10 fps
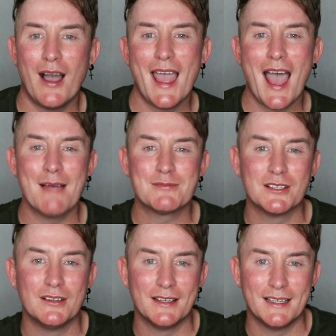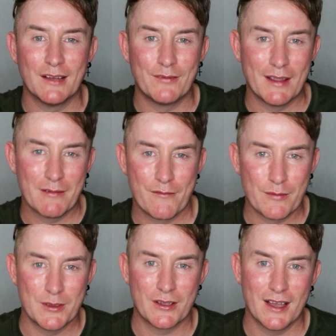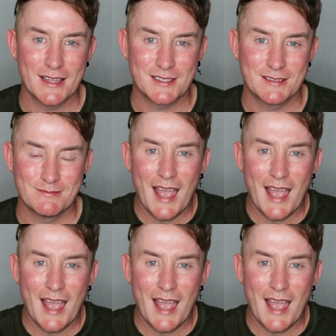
I absolutely love hearing from you guys.